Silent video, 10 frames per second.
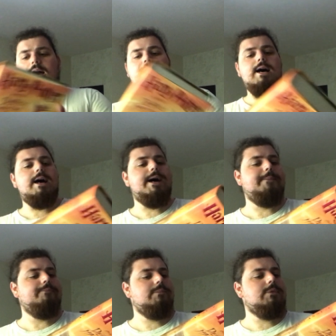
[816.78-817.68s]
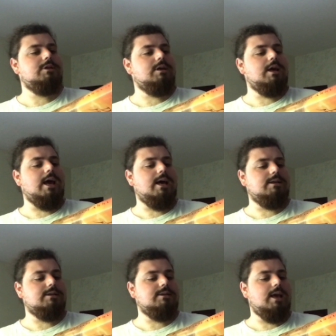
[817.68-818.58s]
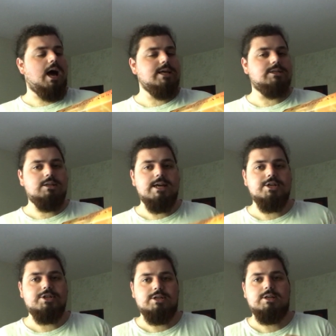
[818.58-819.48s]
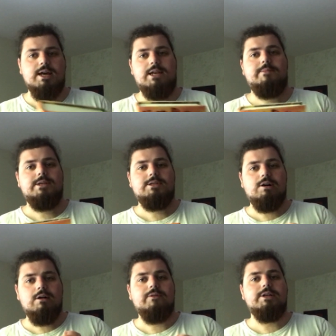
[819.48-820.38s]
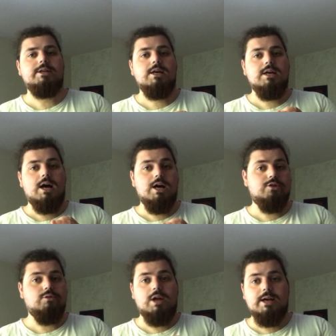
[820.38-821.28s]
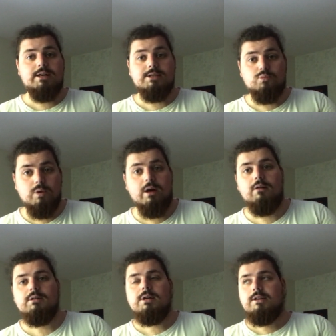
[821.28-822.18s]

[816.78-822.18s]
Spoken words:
And the isolation elements of it, I do like as well.